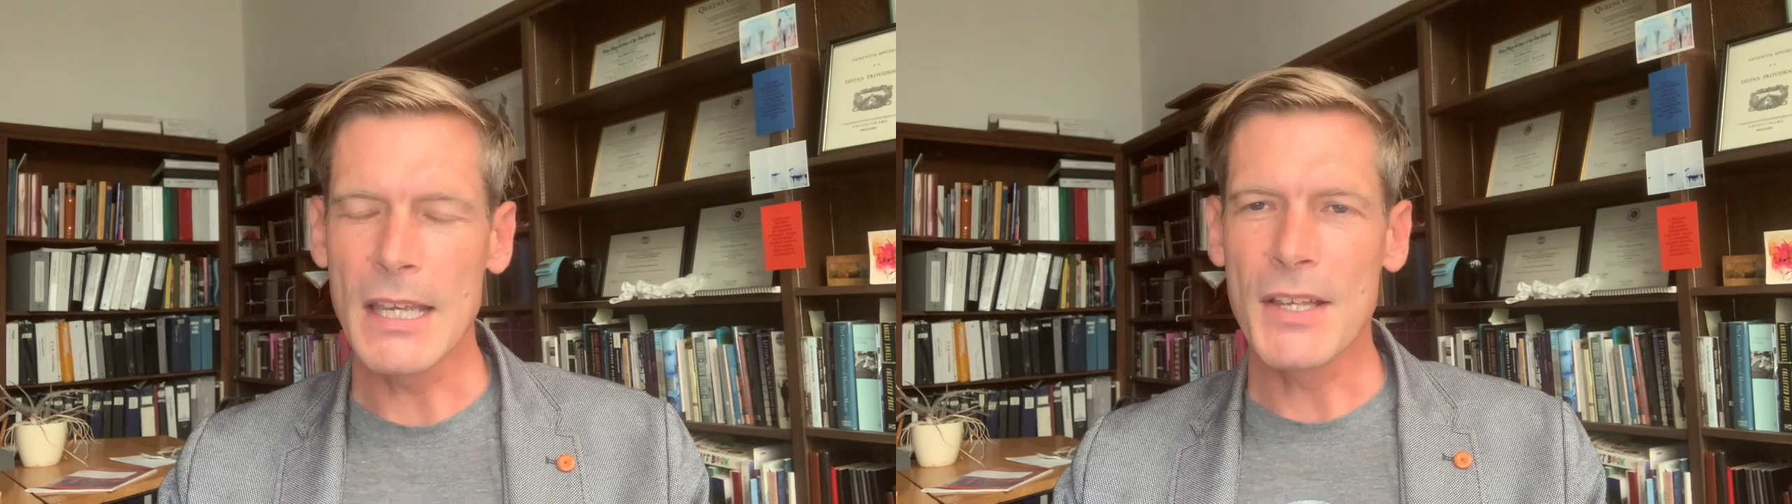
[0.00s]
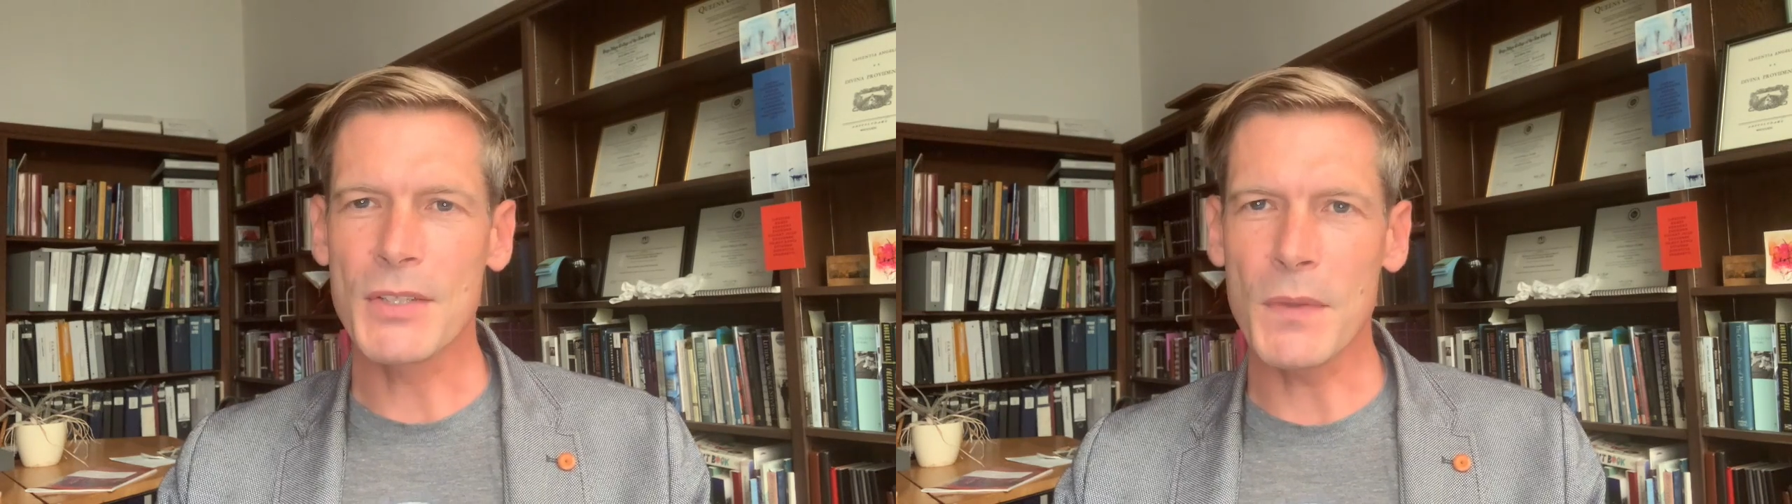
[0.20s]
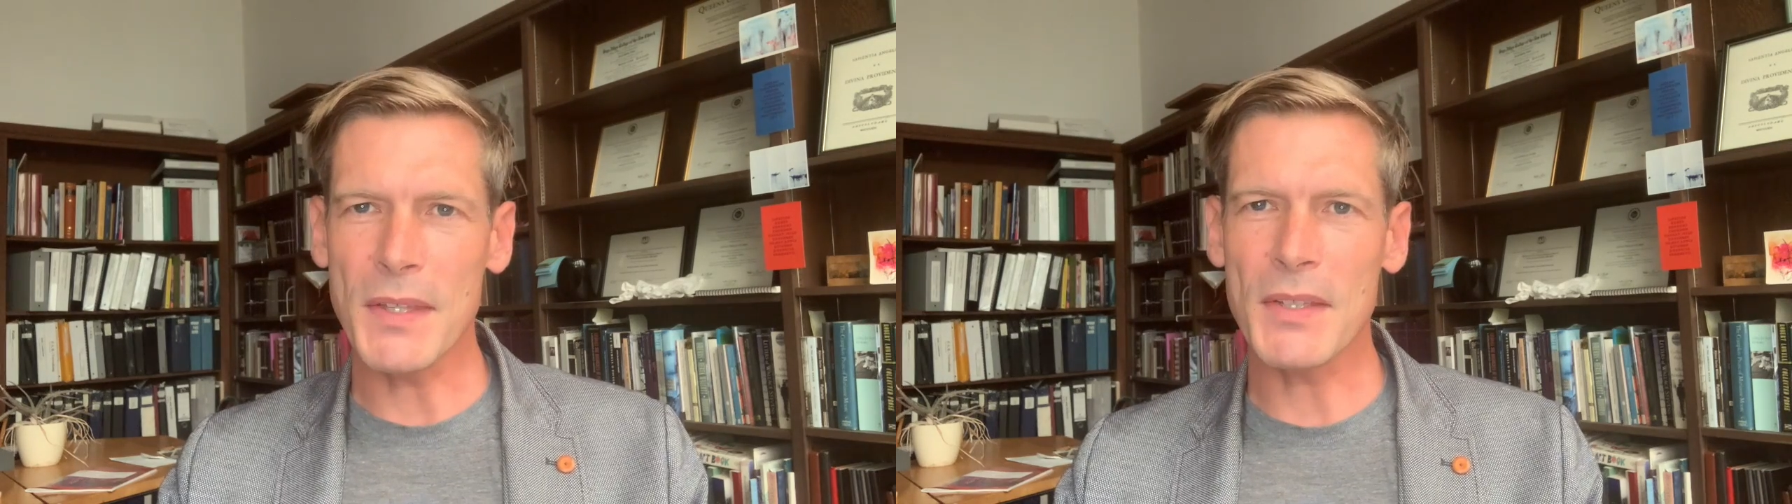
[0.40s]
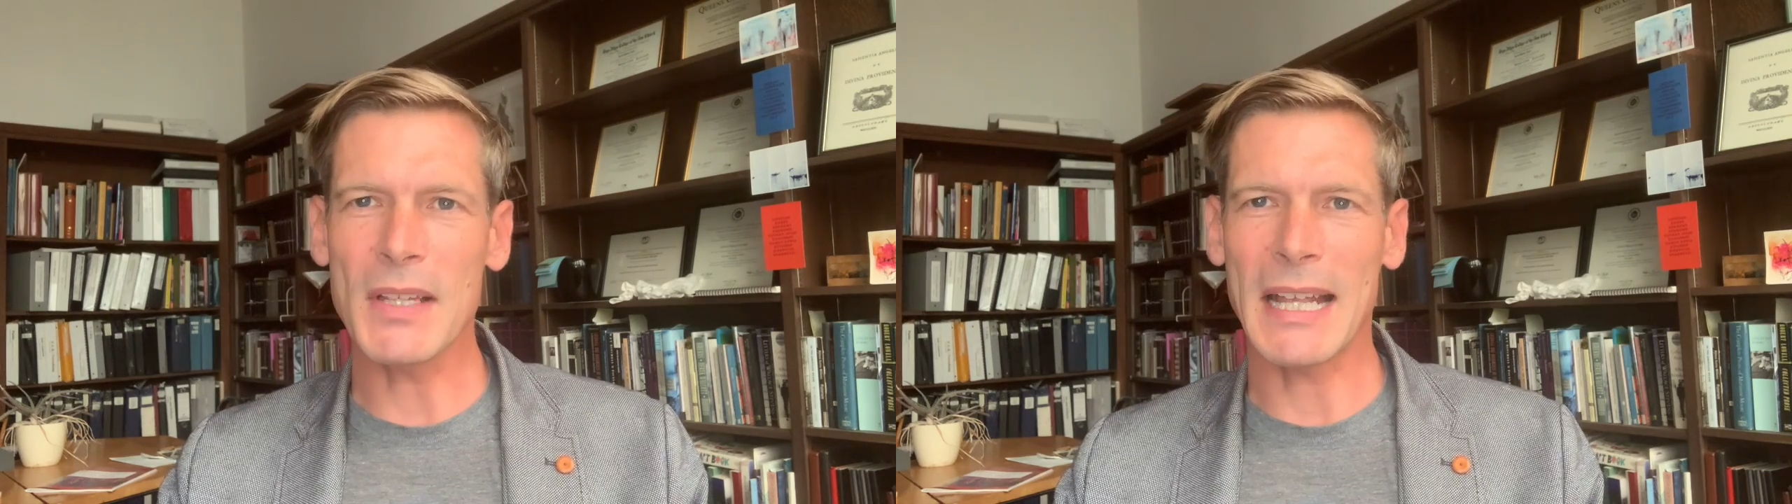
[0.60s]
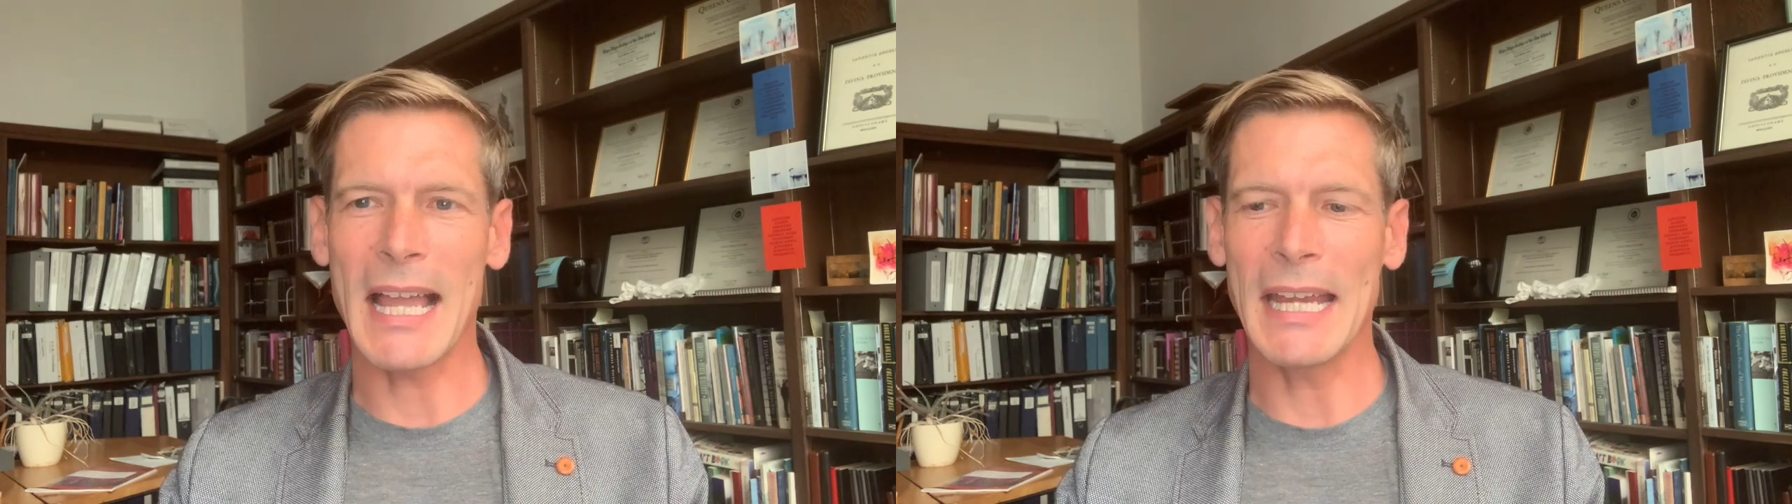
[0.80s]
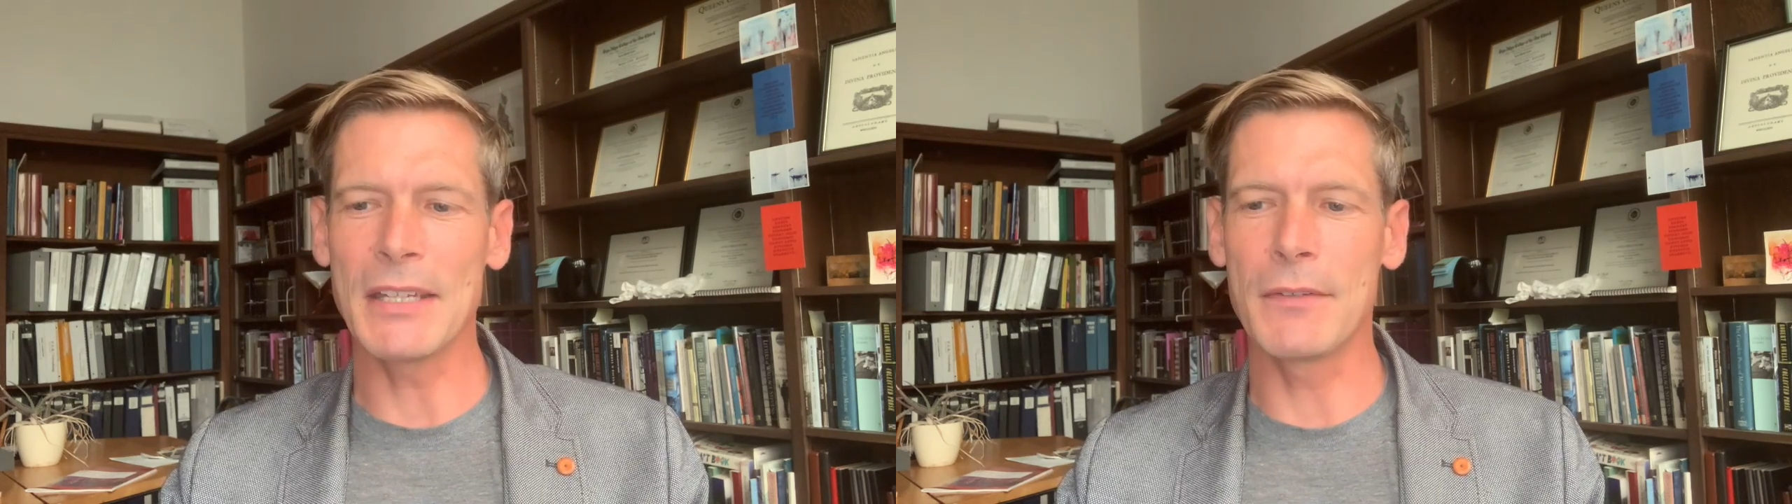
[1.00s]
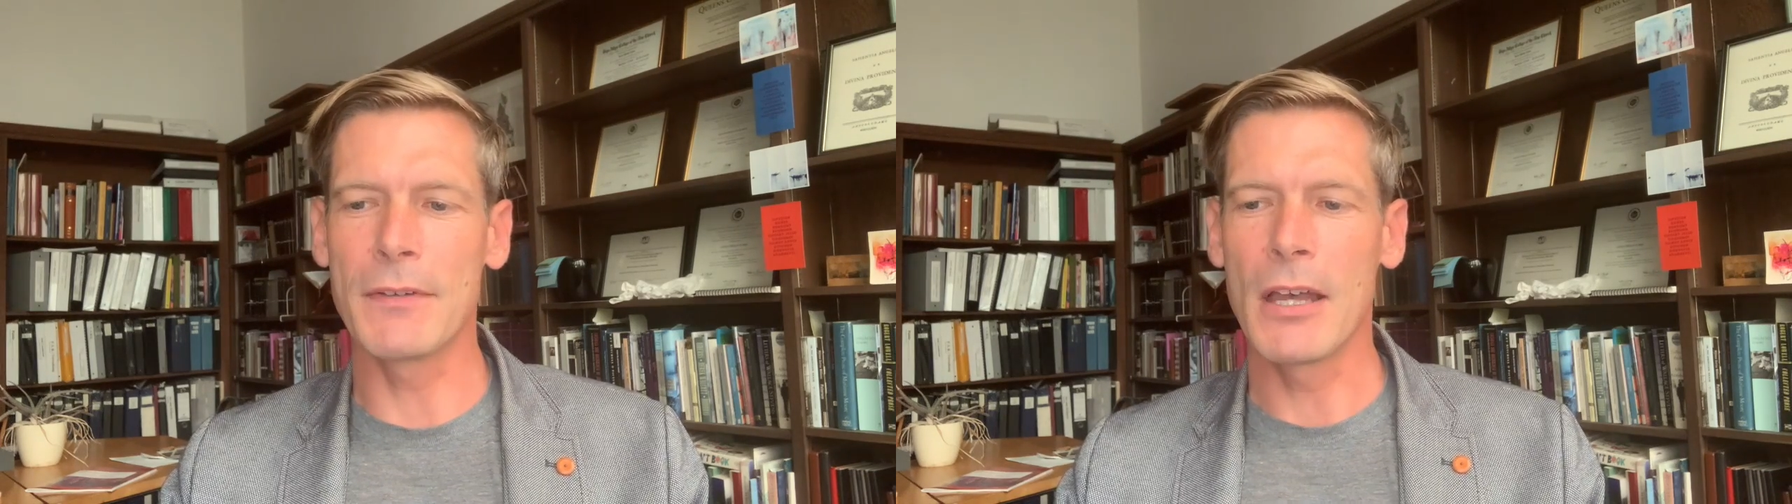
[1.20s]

So this is a kind of